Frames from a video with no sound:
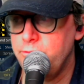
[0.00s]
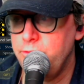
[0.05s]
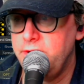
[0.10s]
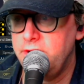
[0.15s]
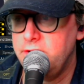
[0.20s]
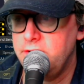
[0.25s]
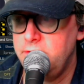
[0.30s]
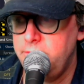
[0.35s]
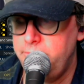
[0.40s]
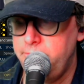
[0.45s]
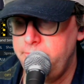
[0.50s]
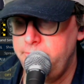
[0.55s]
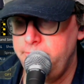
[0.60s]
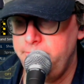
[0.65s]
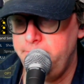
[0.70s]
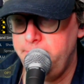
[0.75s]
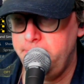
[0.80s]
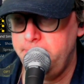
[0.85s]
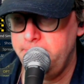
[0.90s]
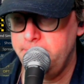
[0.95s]
We could
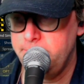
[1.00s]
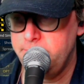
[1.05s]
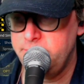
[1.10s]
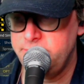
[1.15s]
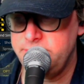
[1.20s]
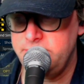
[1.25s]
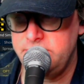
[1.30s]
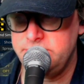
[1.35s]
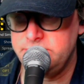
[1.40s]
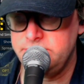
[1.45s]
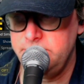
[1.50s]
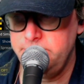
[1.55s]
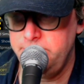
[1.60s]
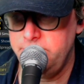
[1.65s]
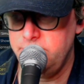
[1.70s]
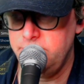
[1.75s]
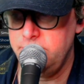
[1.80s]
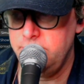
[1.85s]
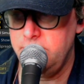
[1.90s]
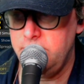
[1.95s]
potentially
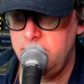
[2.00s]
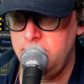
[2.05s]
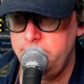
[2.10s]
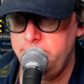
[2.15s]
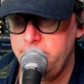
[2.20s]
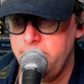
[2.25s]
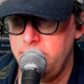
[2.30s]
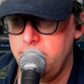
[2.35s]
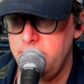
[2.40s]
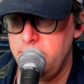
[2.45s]
pull up